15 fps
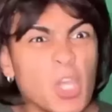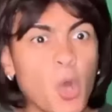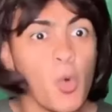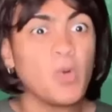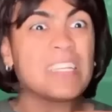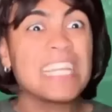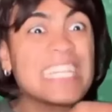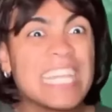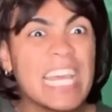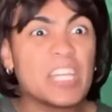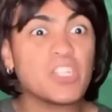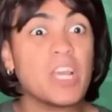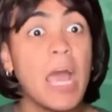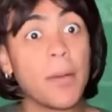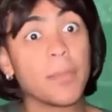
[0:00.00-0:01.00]
you!
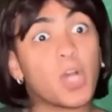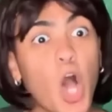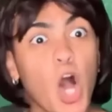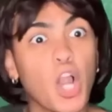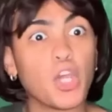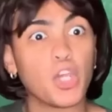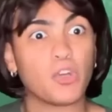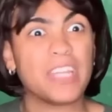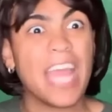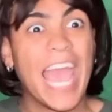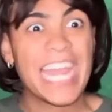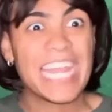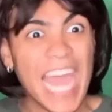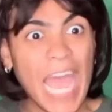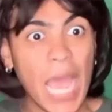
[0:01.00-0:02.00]
Detention! I'm calling your
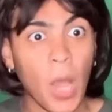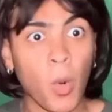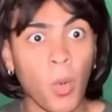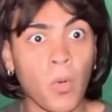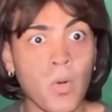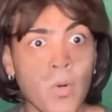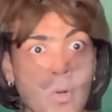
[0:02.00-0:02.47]
dad now!